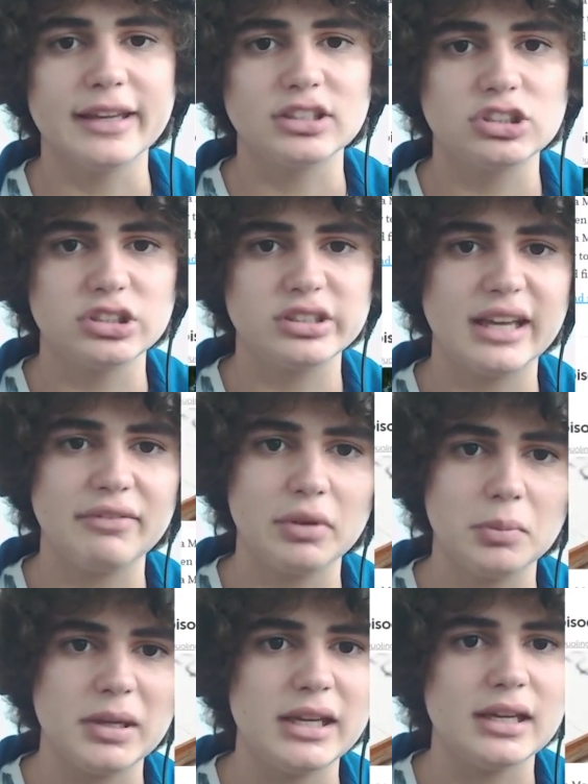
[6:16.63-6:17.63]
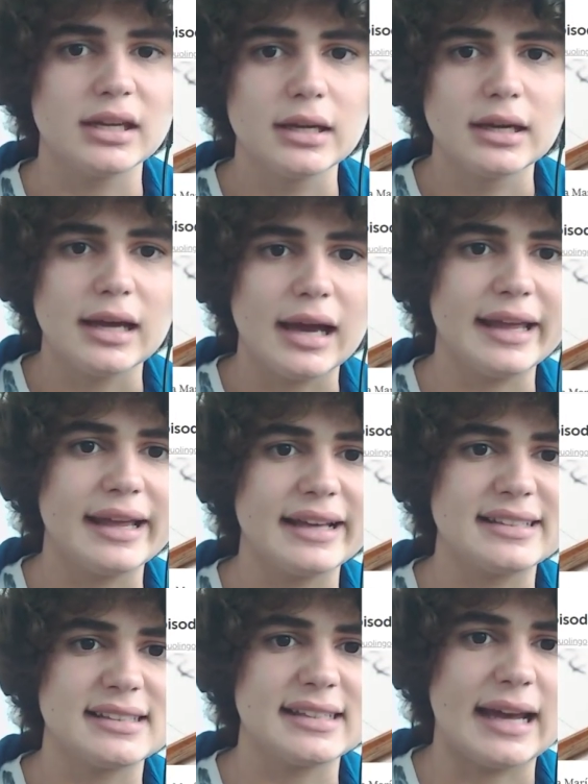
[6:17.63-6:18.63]
it's just giving me, I
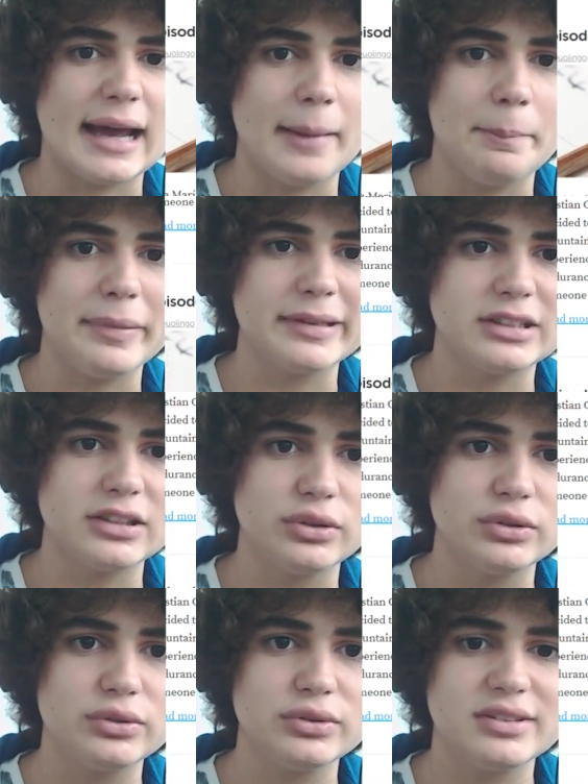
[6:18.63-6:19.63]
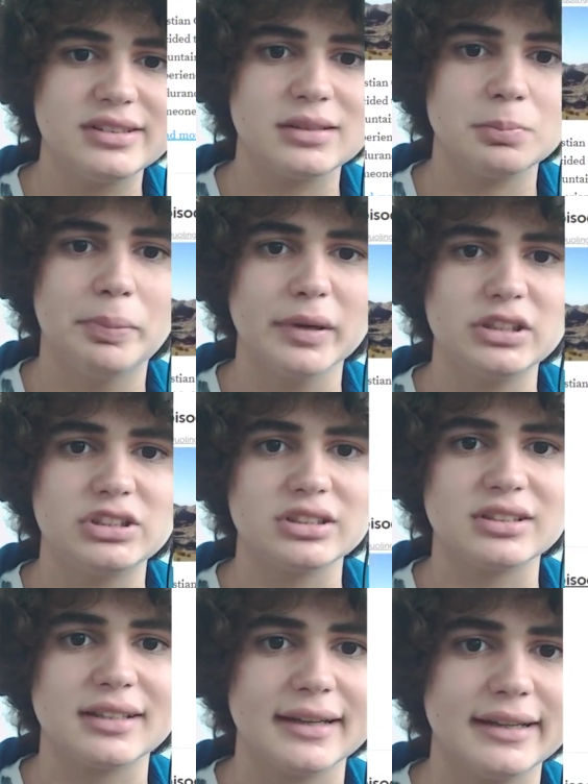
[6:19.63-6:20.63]
guess, episodes, but
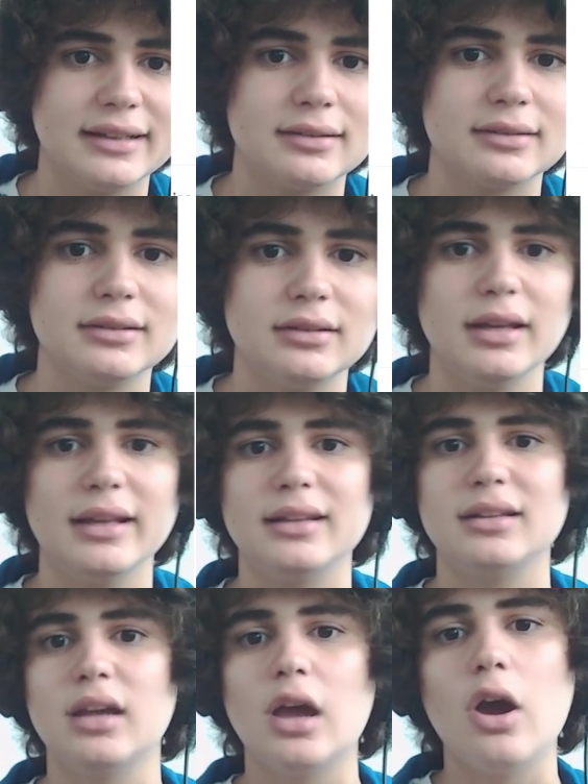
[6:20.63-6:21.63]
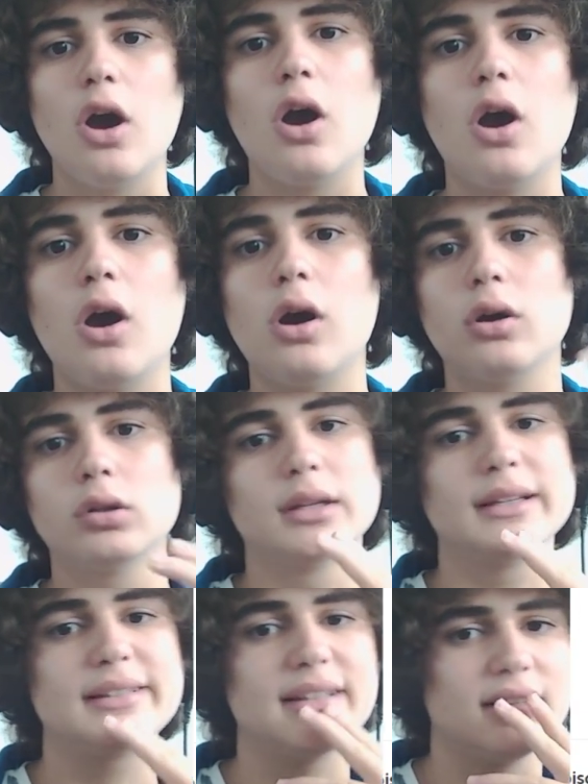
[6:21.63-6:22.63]
just like, it, oh,
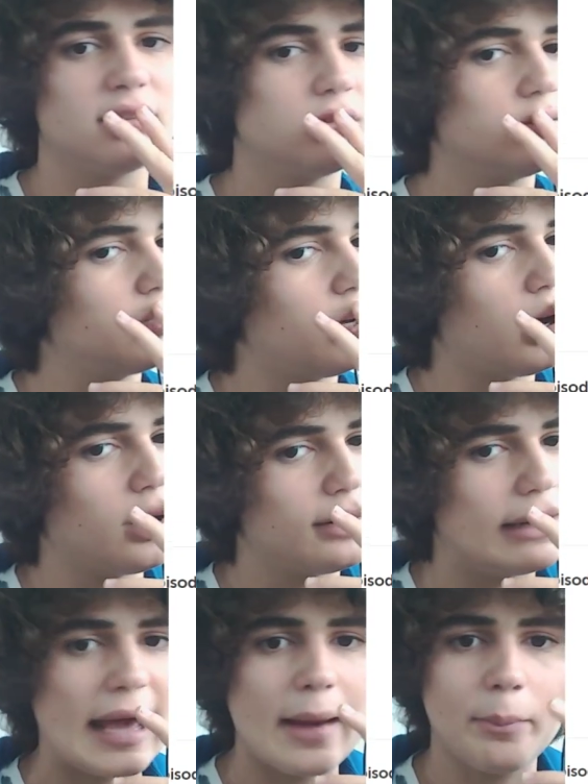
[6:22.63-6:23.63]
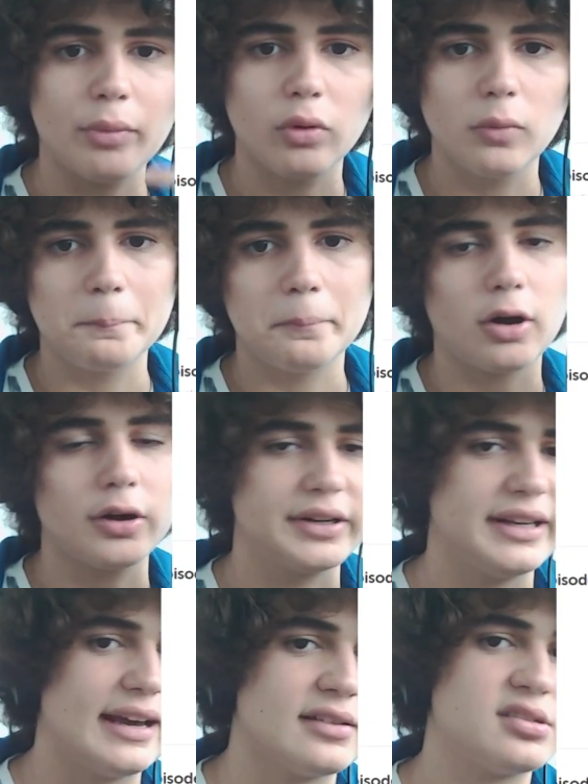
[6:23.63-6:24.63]
listen on Apple
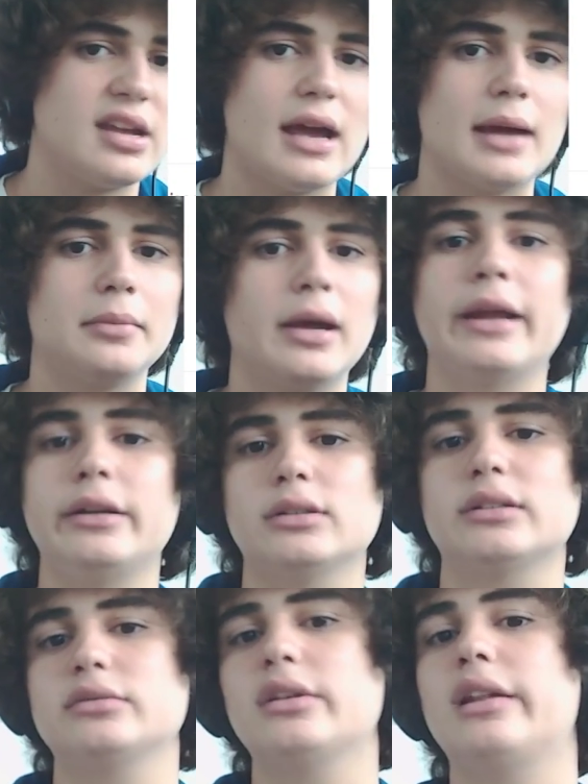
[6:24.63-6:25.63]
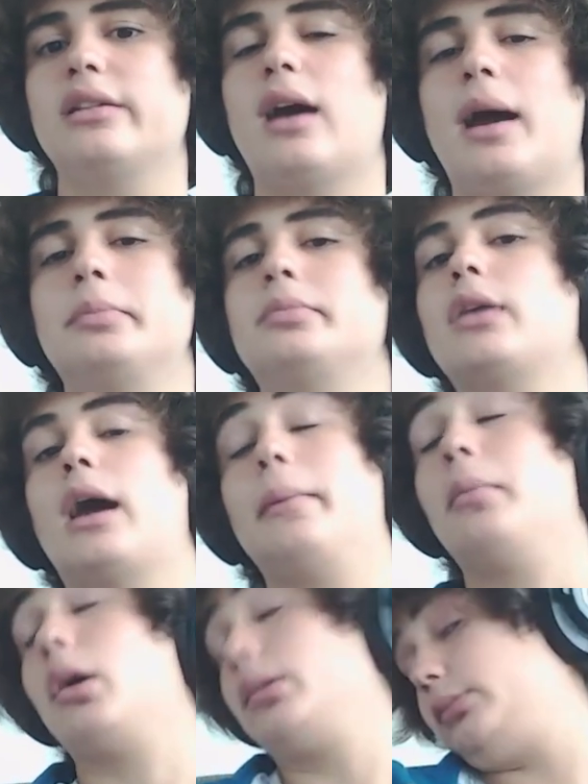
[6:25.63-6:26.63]
Podcasts. Yeah, I'm I, I'm
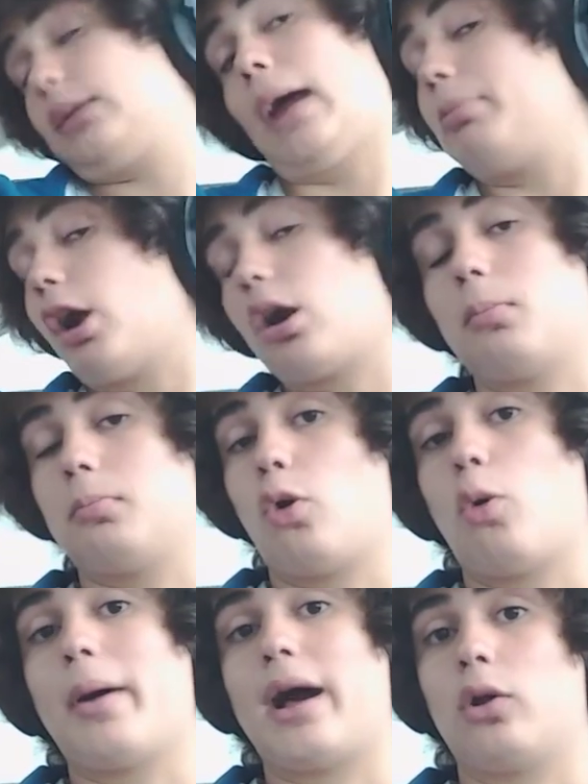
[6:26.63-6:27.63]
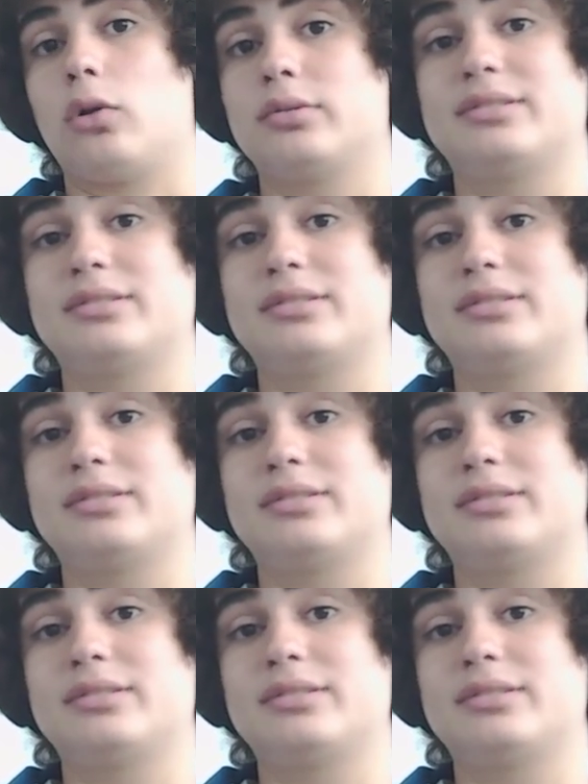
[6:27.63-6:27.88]
I'm on, I'm not on mobile.